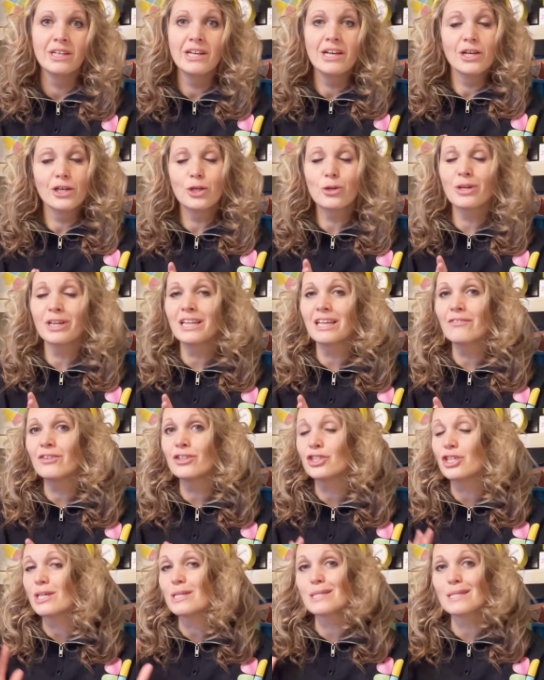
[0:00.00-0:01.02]
You can even
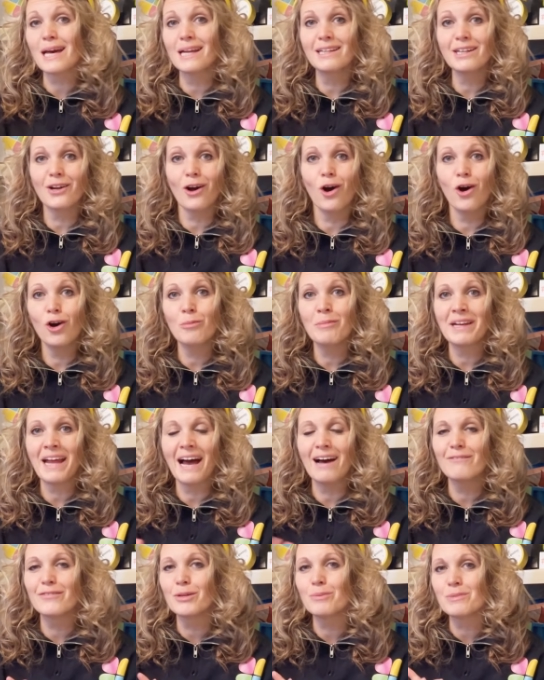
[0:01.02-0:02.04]
just send it home and
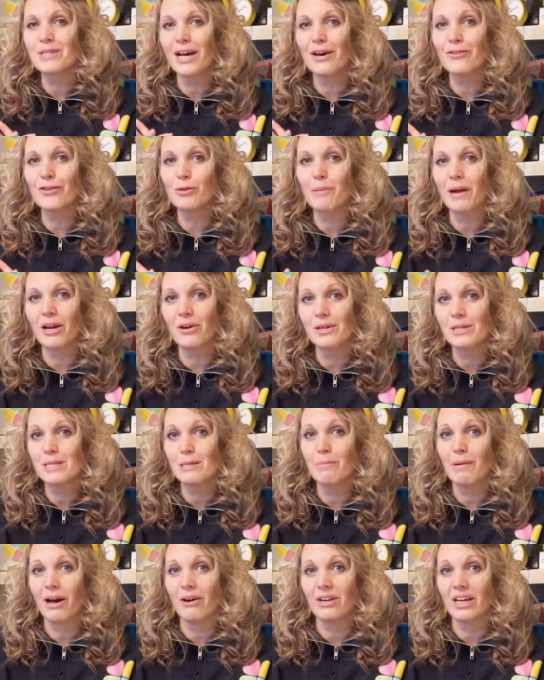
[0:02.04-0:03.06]
have them tell their parents
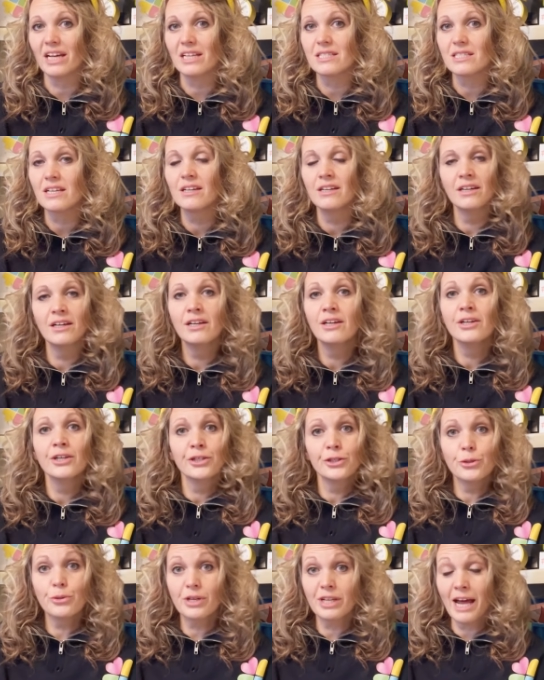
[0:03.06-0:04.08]
about it.
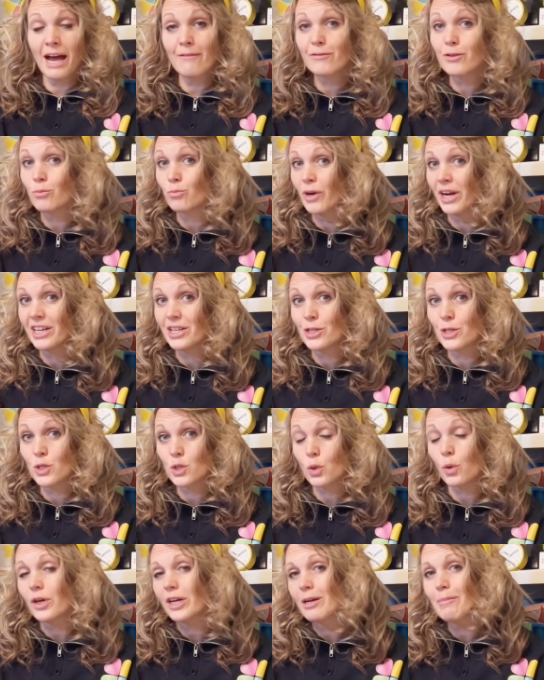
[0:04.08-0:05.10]
You can have them write a
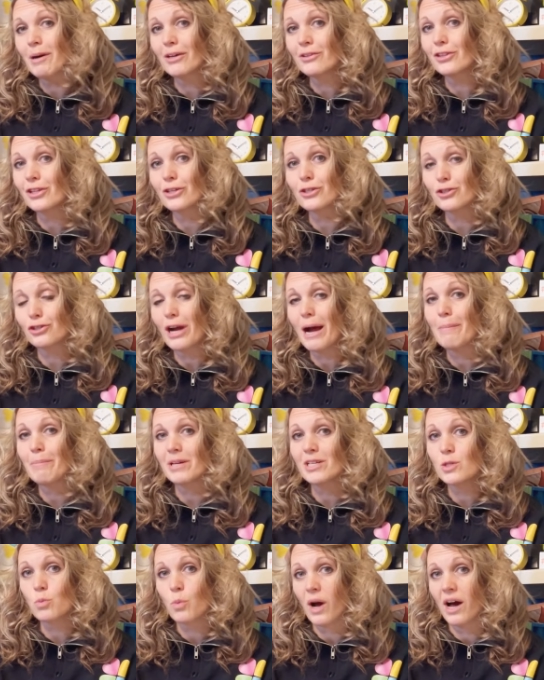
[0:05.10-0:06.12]
story about their trap
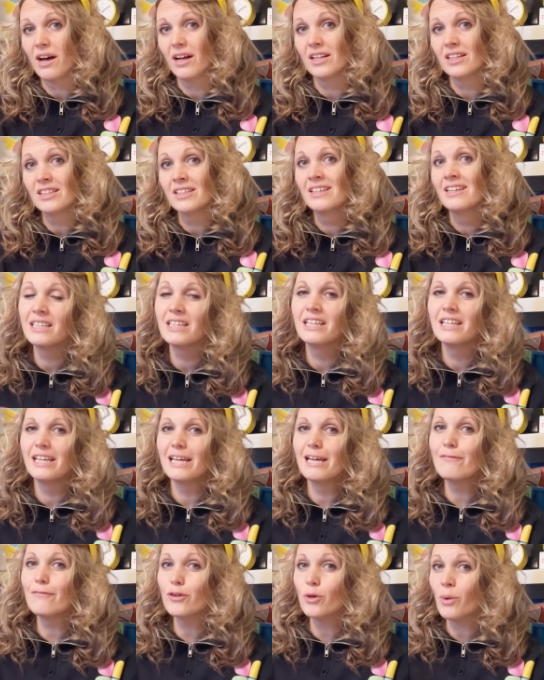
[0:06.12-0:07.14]
as well.
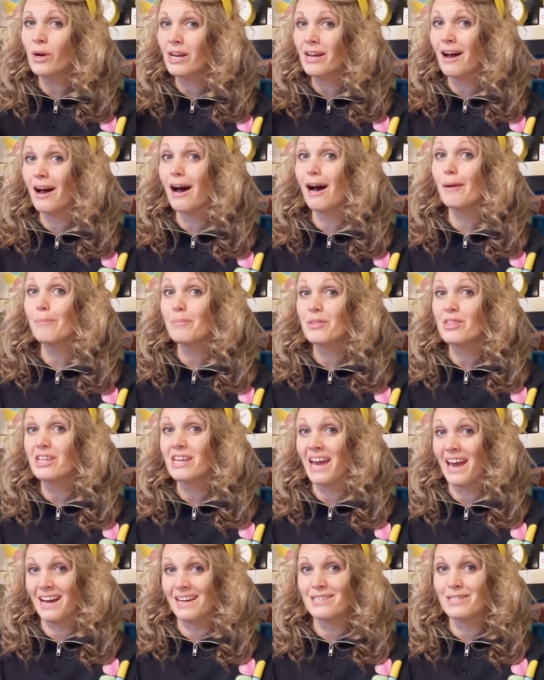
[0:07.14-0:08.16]
If you want to up the
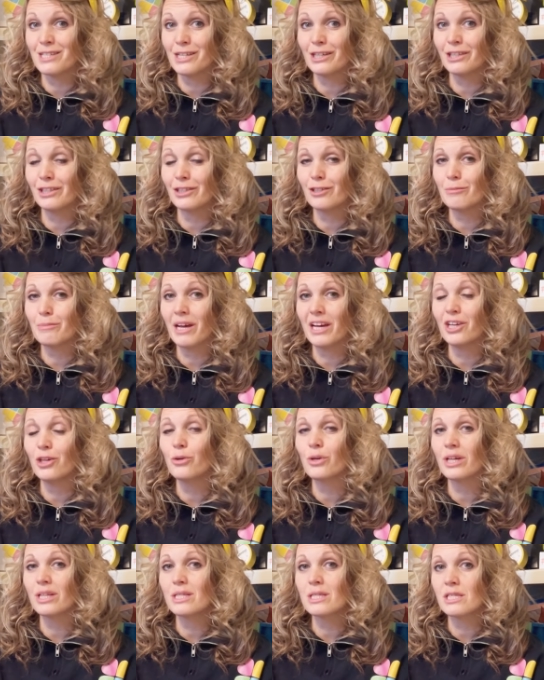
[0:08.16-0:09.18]
ante a little bit, you
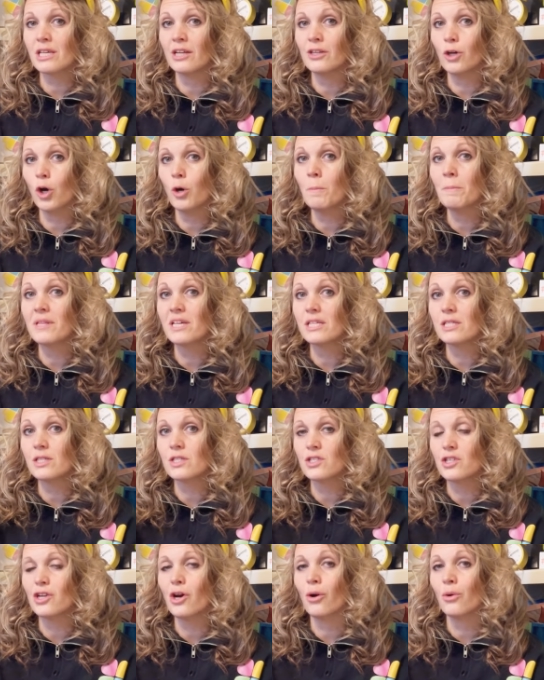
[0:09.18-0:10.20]
can send home this
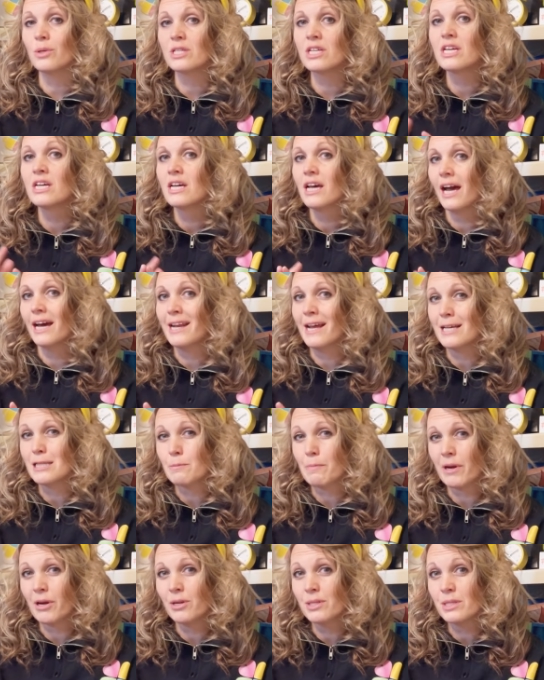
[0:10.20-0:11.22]
note and ask
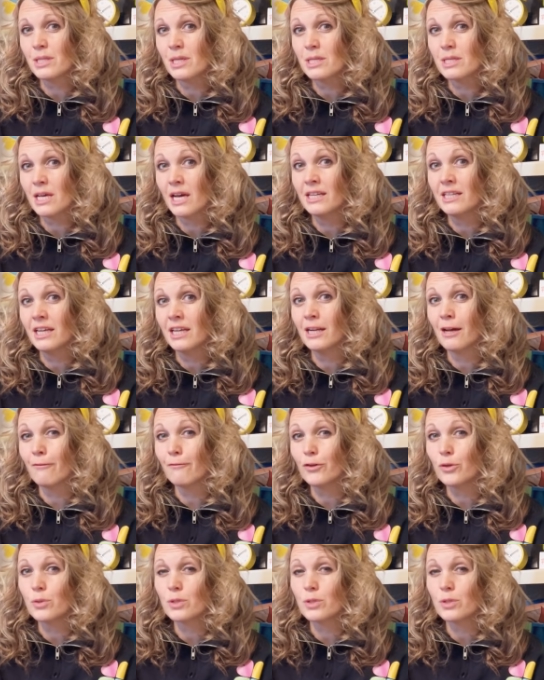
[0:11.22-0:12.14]
parents to send in a few